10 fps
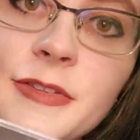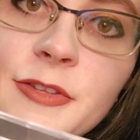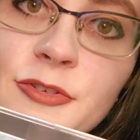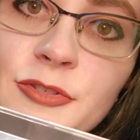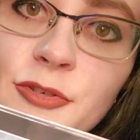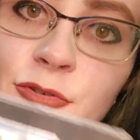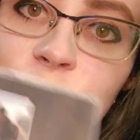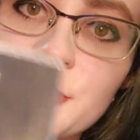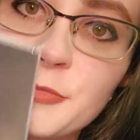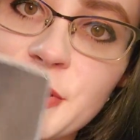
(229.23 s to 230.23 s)
There's
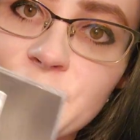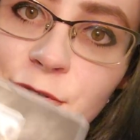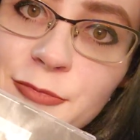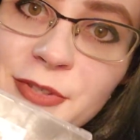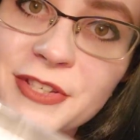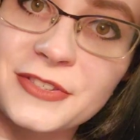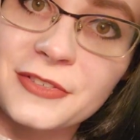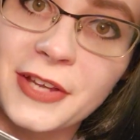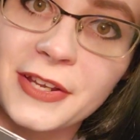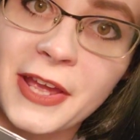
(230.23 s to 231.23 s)
Chris Reifert when he
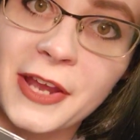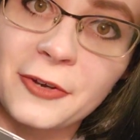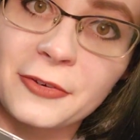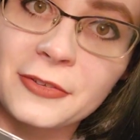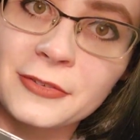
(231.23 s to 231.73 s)
still had hair.